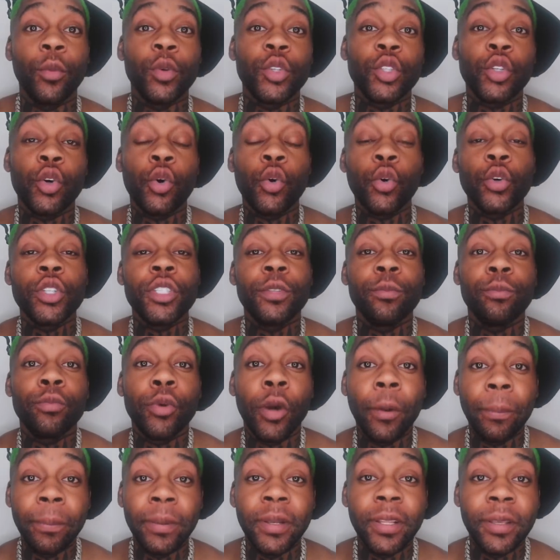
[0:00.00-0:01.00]
causing
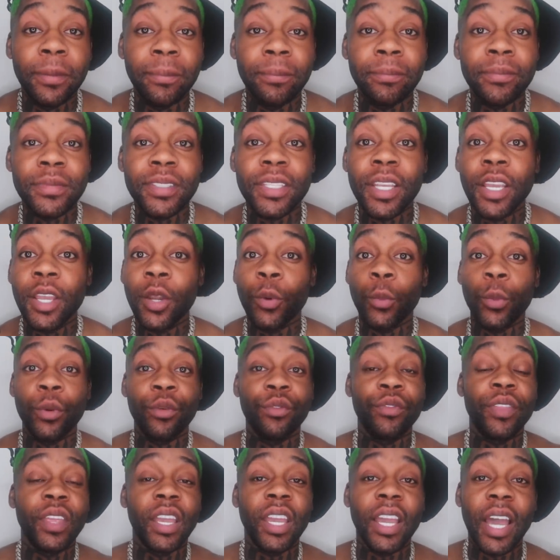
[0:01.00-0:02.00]
problems
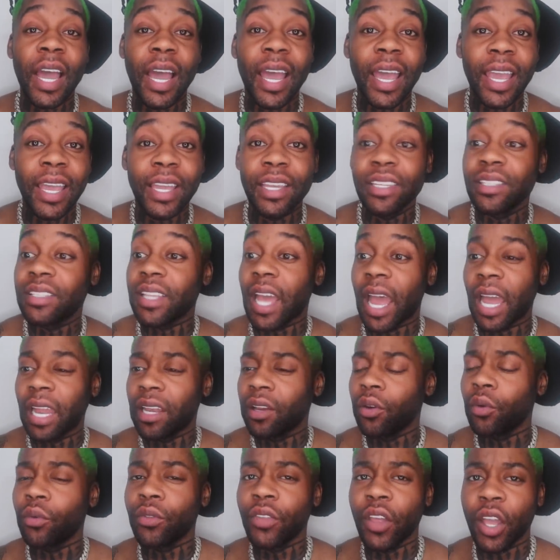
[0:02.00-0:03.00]
with the guys
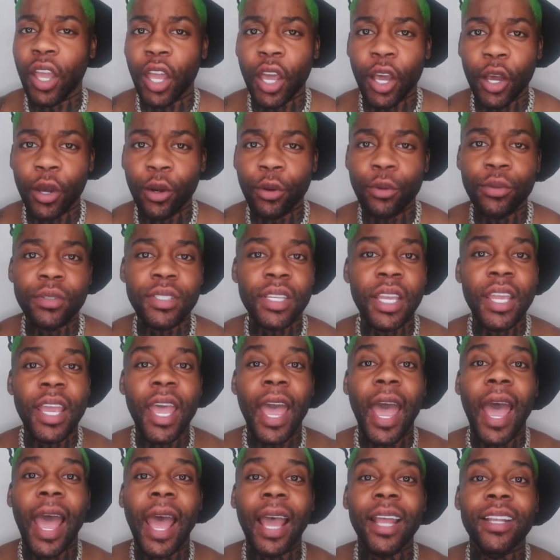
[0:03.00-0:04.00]
and the girls,
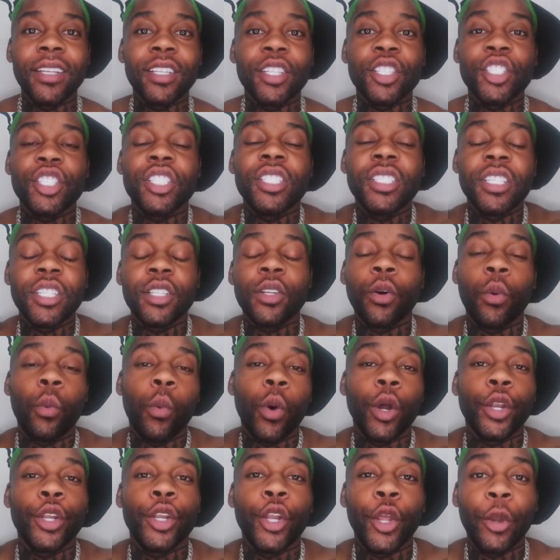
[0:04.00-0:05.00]
and she didn't
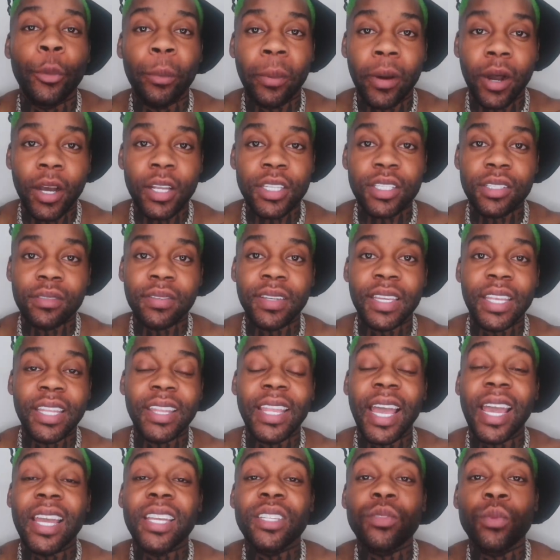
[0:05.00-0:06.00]
want no parts of it.
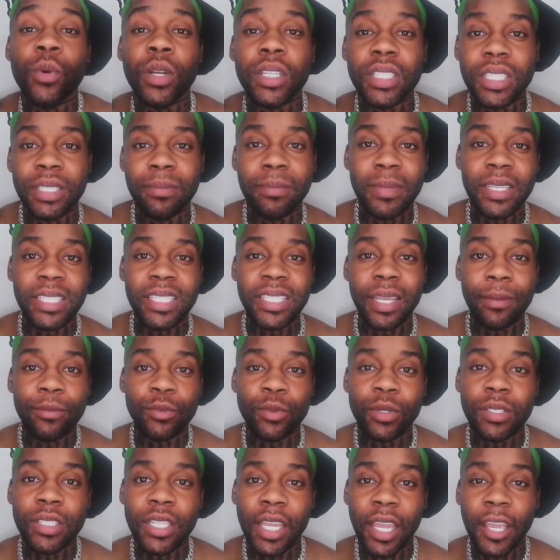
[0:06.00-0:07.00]
That is what Miss
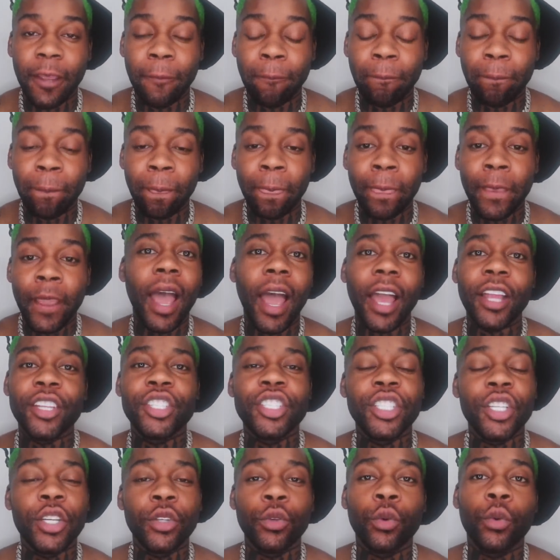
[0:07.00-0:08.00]
DeMZ was saying. And
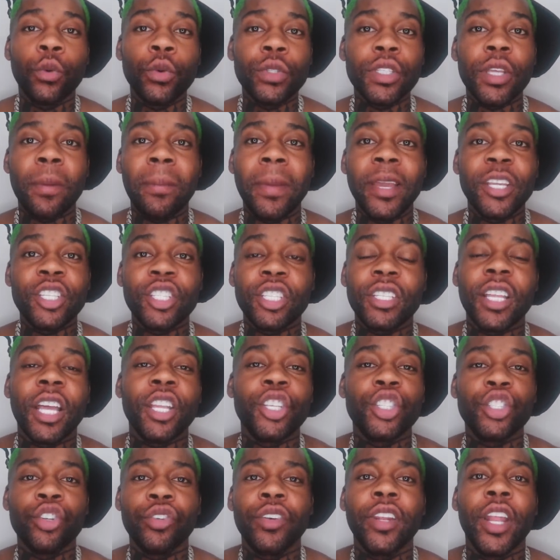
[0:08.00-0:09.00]
she had also mentioned
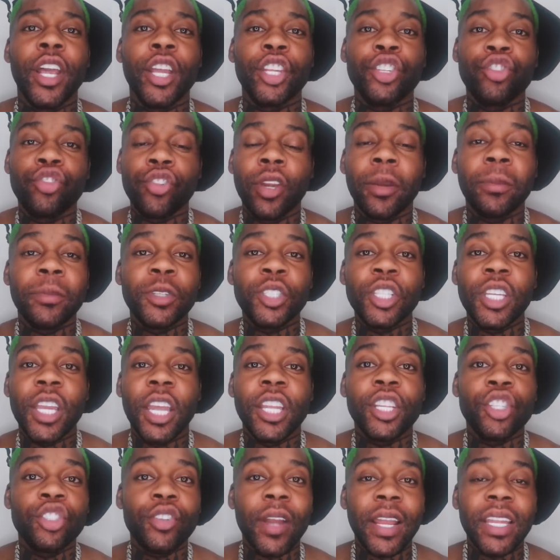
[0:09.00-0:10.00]
that during her trip she
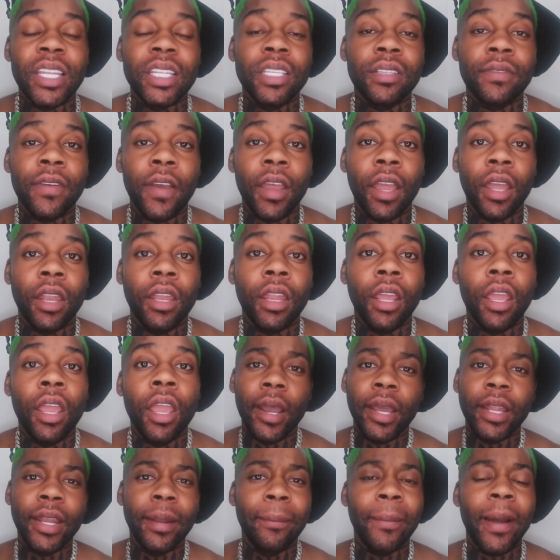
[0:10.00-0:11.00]
had transferred
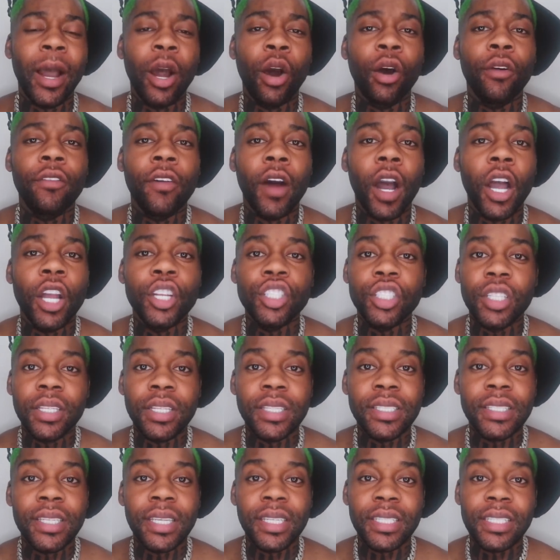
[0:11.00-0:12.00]
an amount of
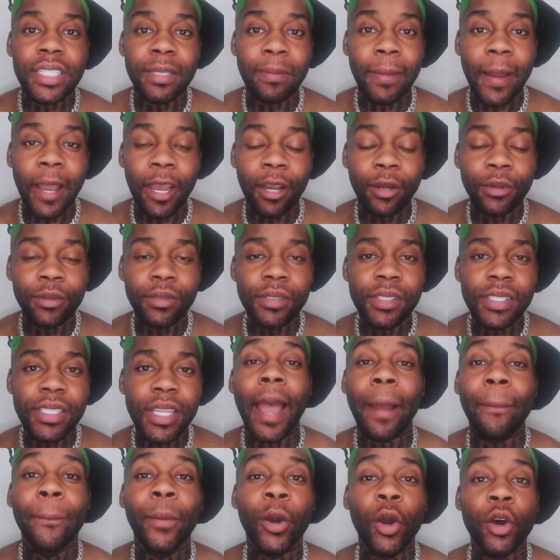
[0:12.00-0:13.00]
£160,
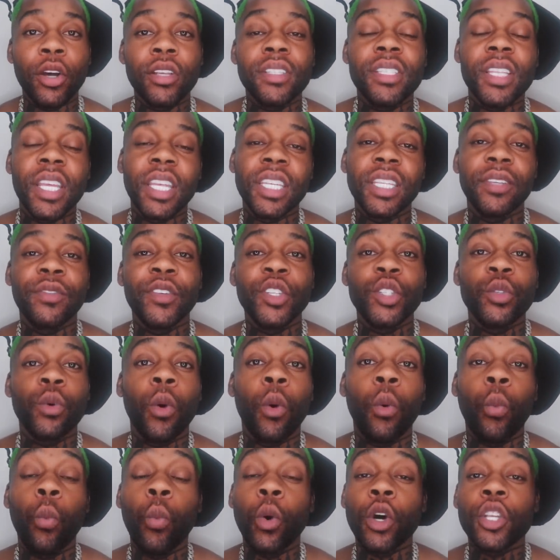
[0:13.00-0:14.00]
and because the
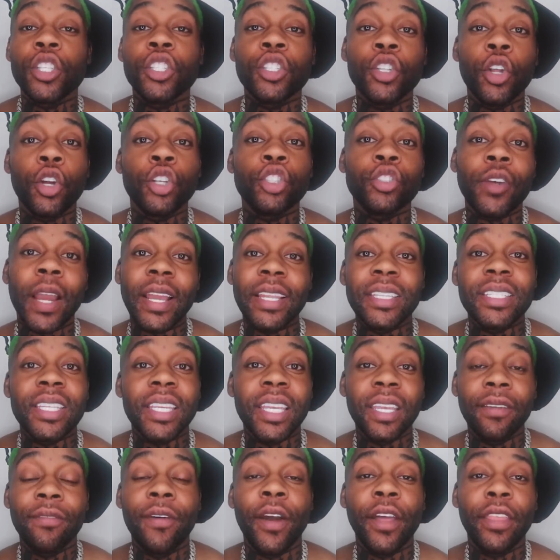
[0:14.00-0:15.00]
individual was not trying to
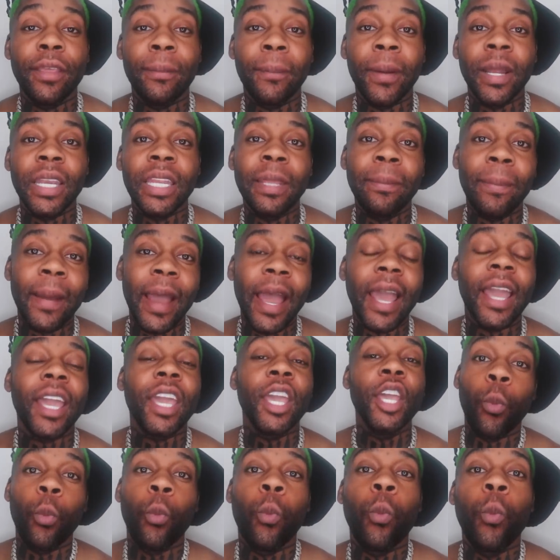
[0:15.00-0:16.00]
give her the money
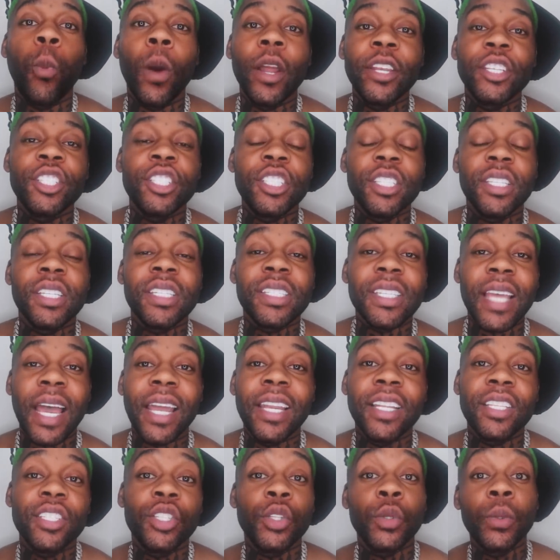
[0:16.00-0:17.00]
back, when she
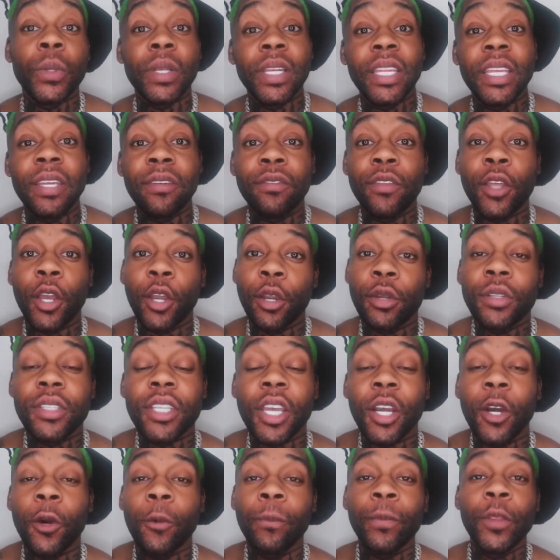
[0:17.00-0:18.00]
decided to leave the
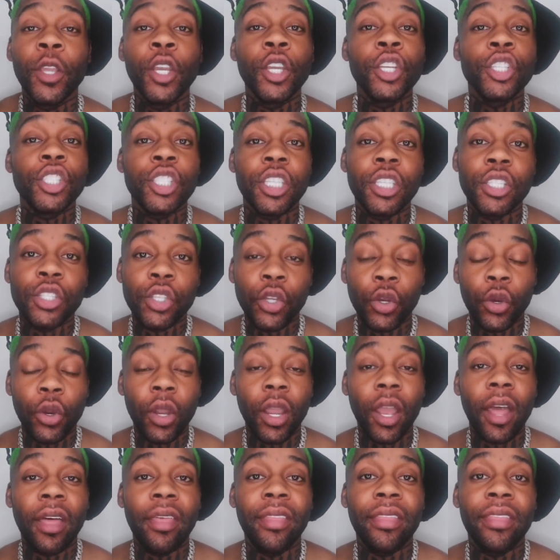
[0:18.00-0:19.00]
hotel, she
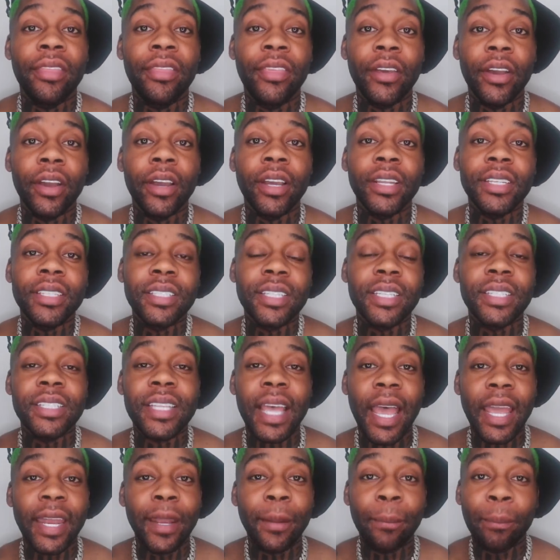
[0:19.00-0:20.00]
took the
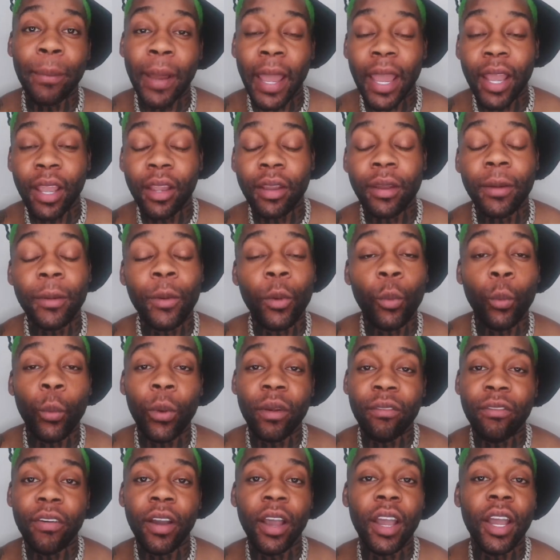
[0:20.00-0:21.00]
designer bag
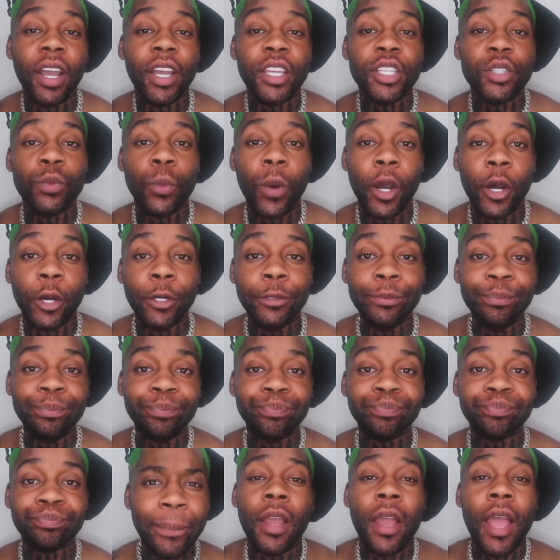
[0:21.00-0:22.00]
with her as well.
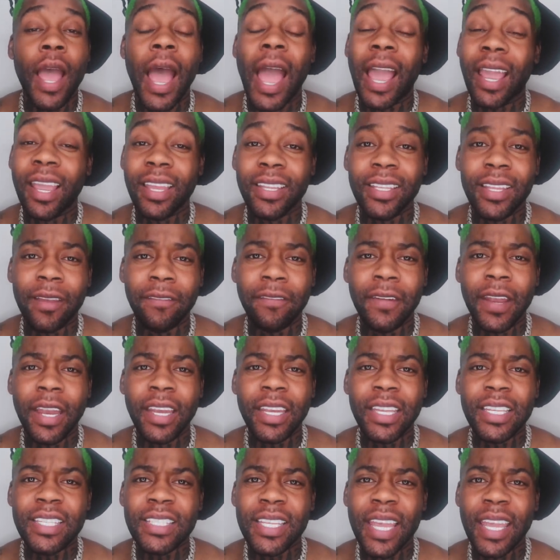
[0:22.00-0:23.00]
I can
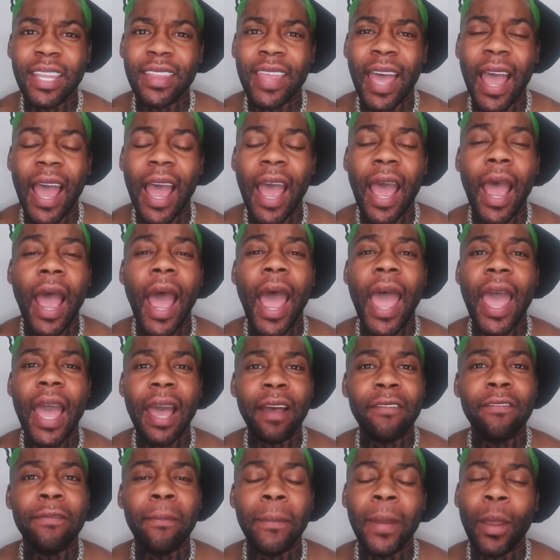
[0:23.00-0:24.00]
definitely say that I
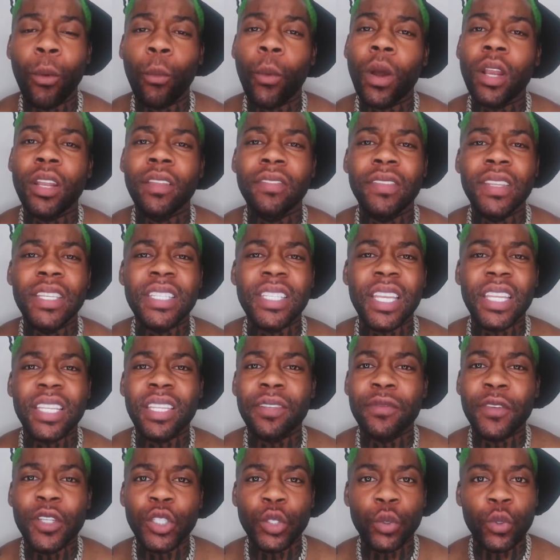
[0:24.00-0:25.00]
have met one of these
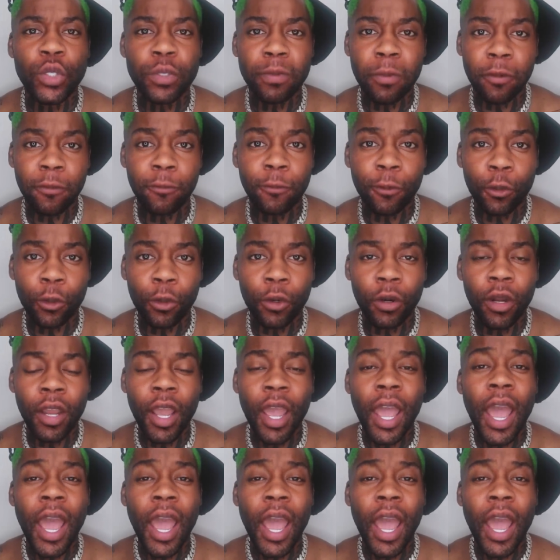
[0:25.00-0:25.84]
individuals before.